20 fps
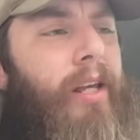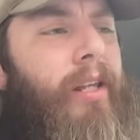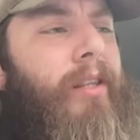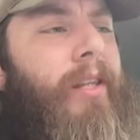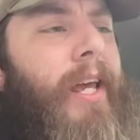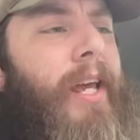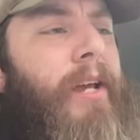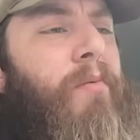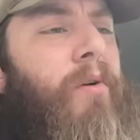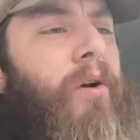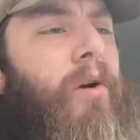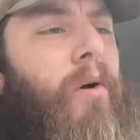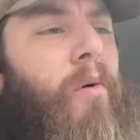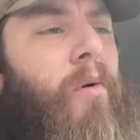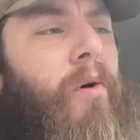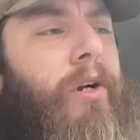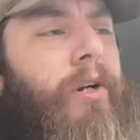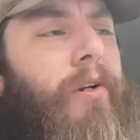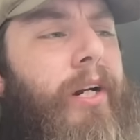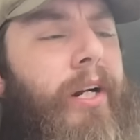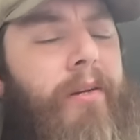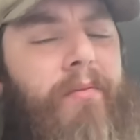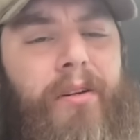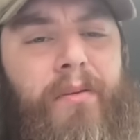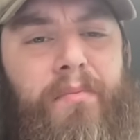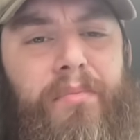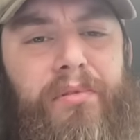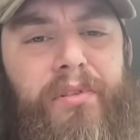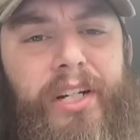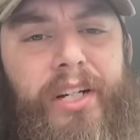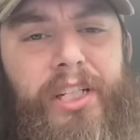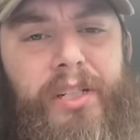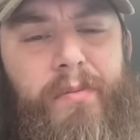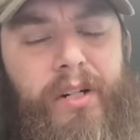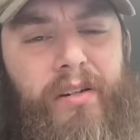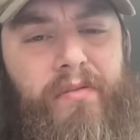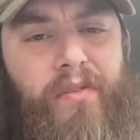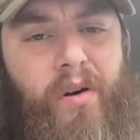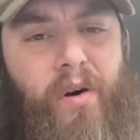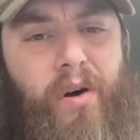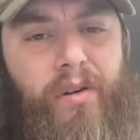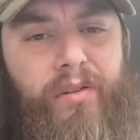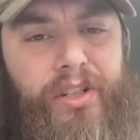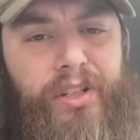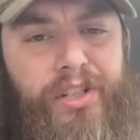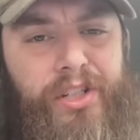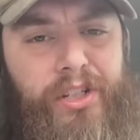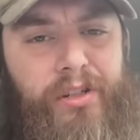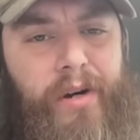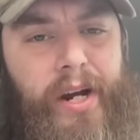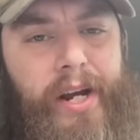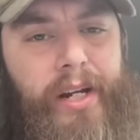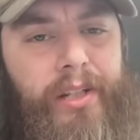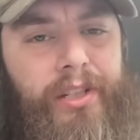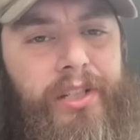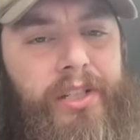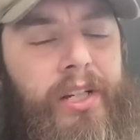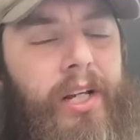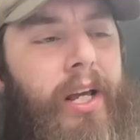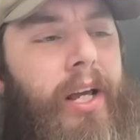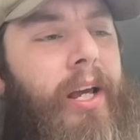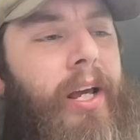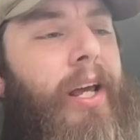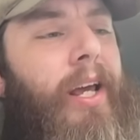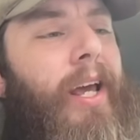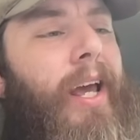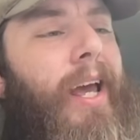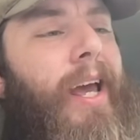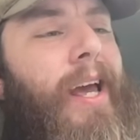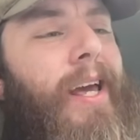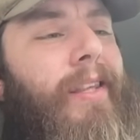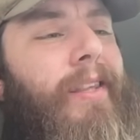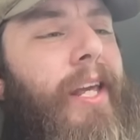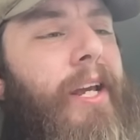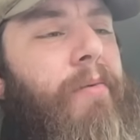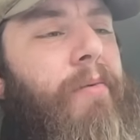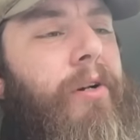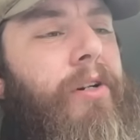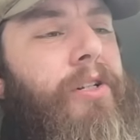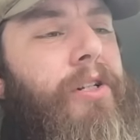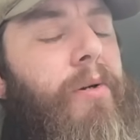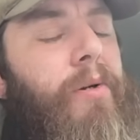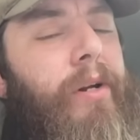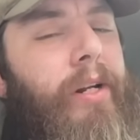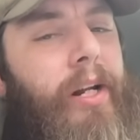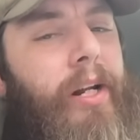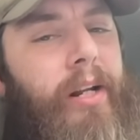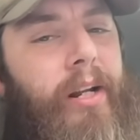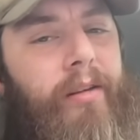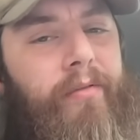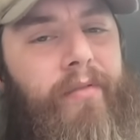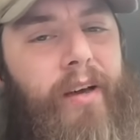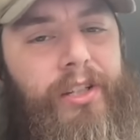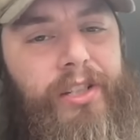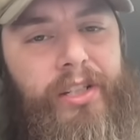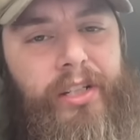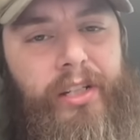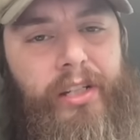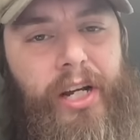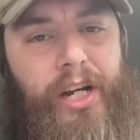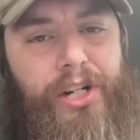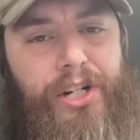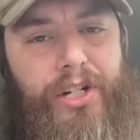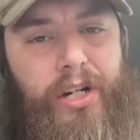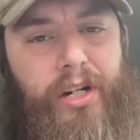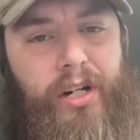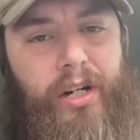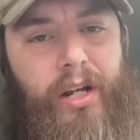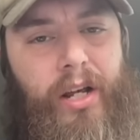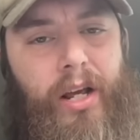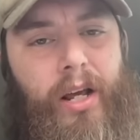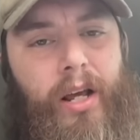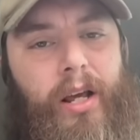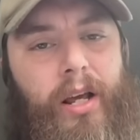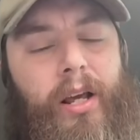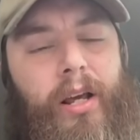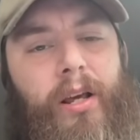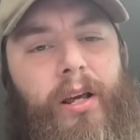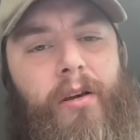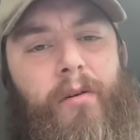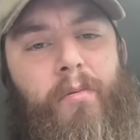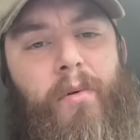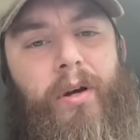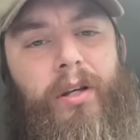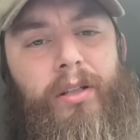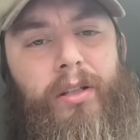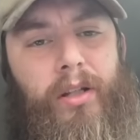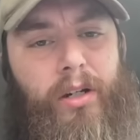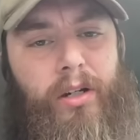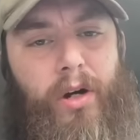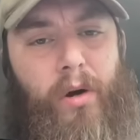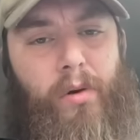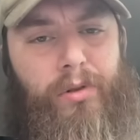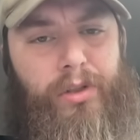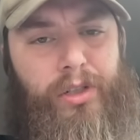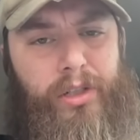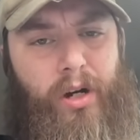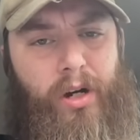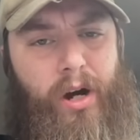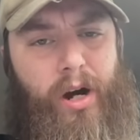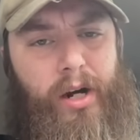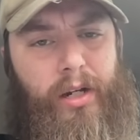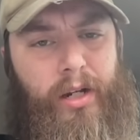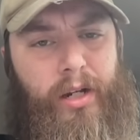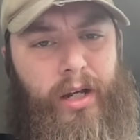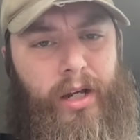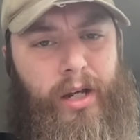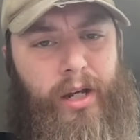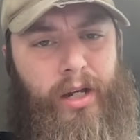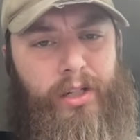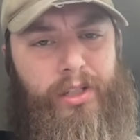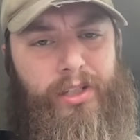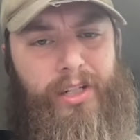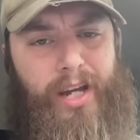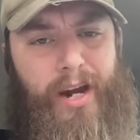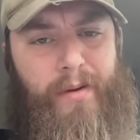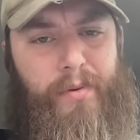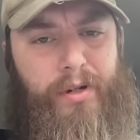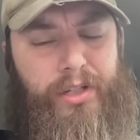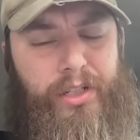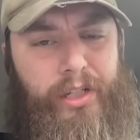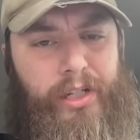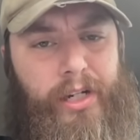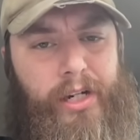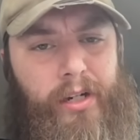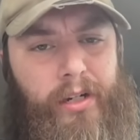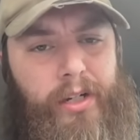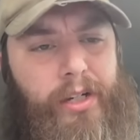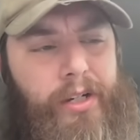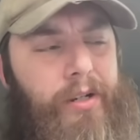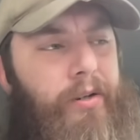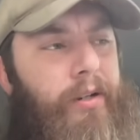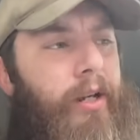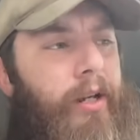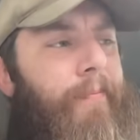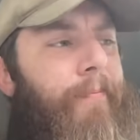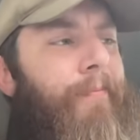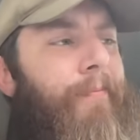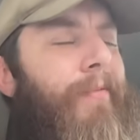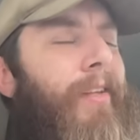They were ordering a replacement of all these cranes and they were doing an investigation with the Coast Guard cybersecurity unit.